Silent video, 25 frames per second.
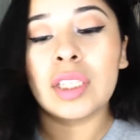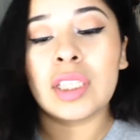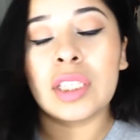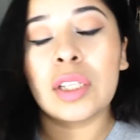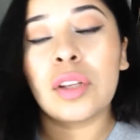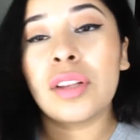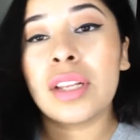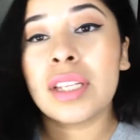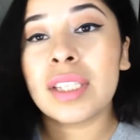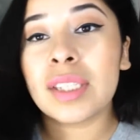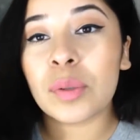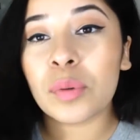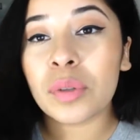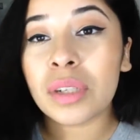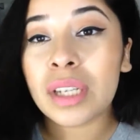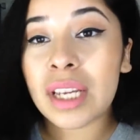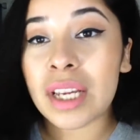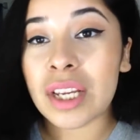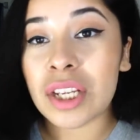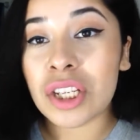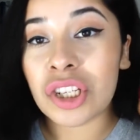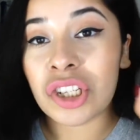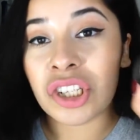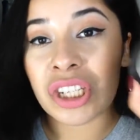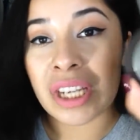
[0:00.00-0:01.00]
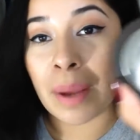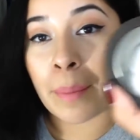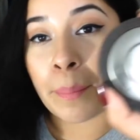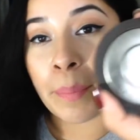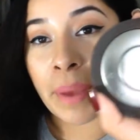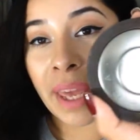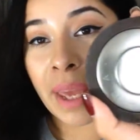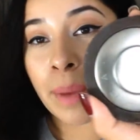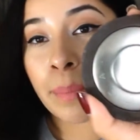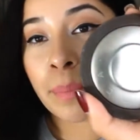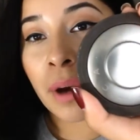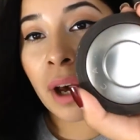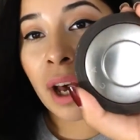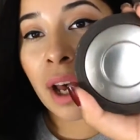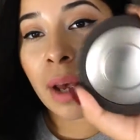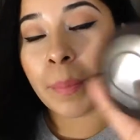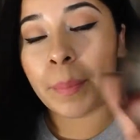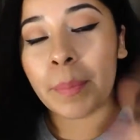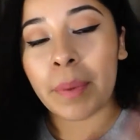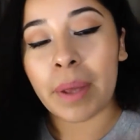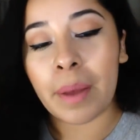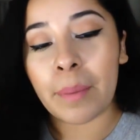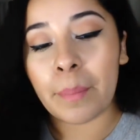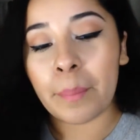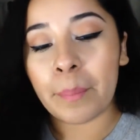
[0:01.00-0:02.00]
So this one is Champagne Pop
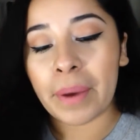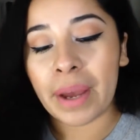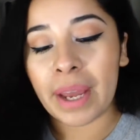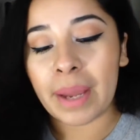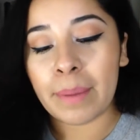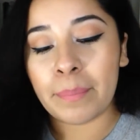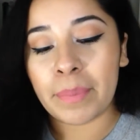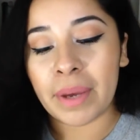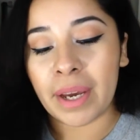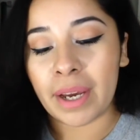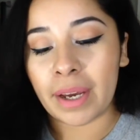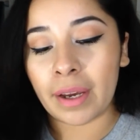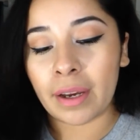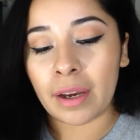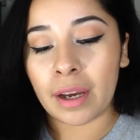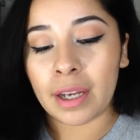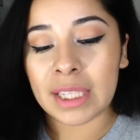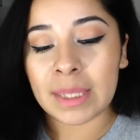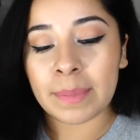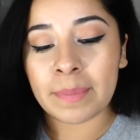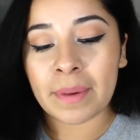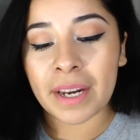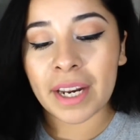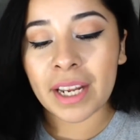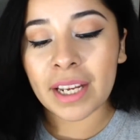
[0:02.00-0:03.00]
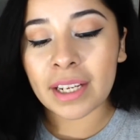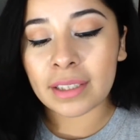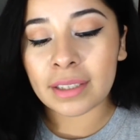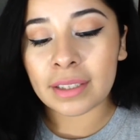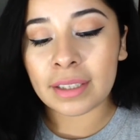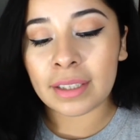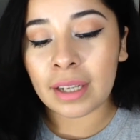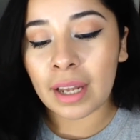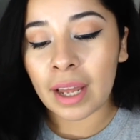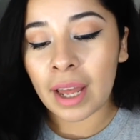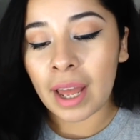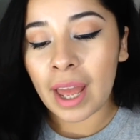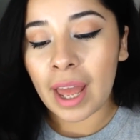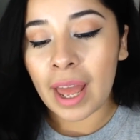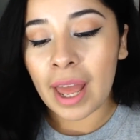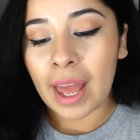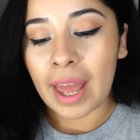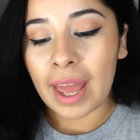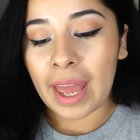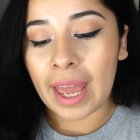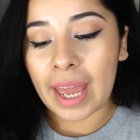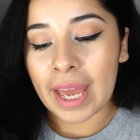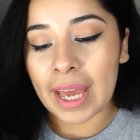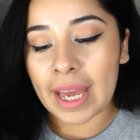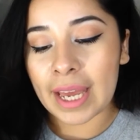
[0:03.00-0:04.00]
by Becca Cosmetics,
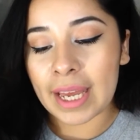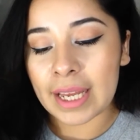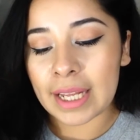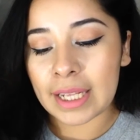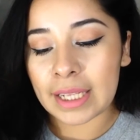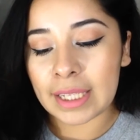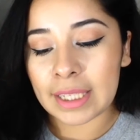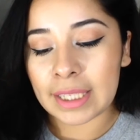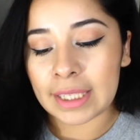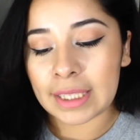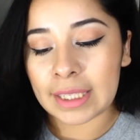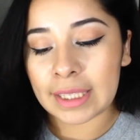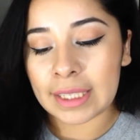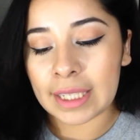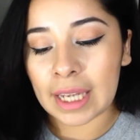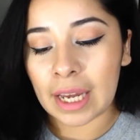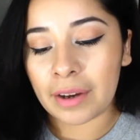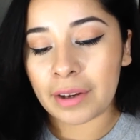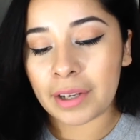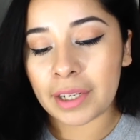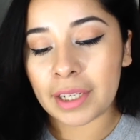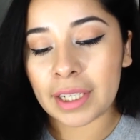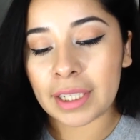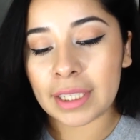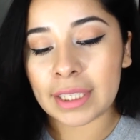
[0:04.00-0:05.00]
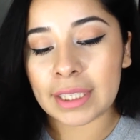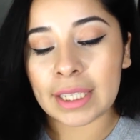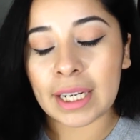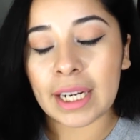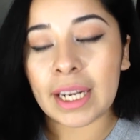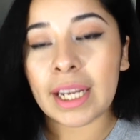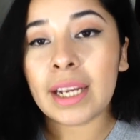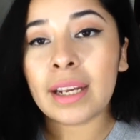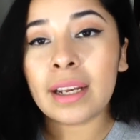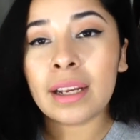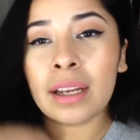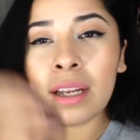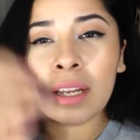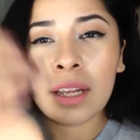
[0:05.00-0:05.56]
and this is how it looks like.